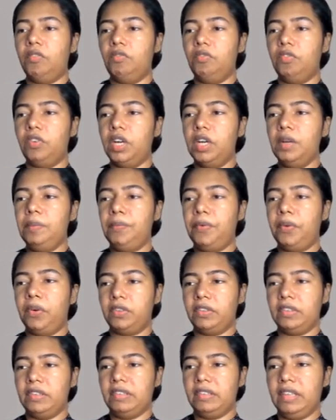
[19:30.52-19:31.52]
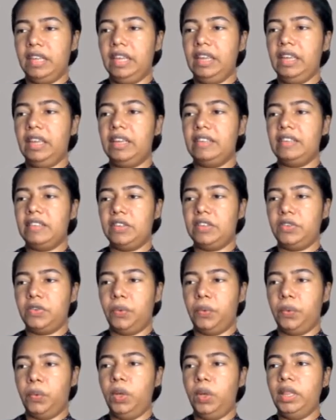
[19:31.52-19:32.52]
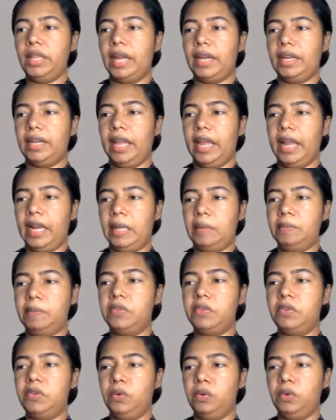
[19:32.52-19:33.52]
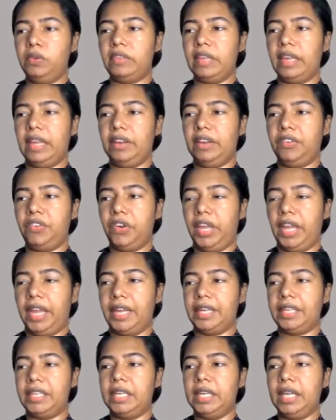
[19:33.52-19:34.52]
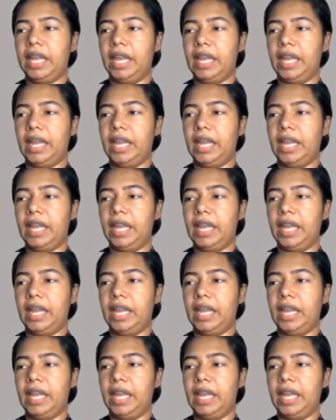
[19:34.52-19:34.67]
Word processing is a tool that helps user in creating,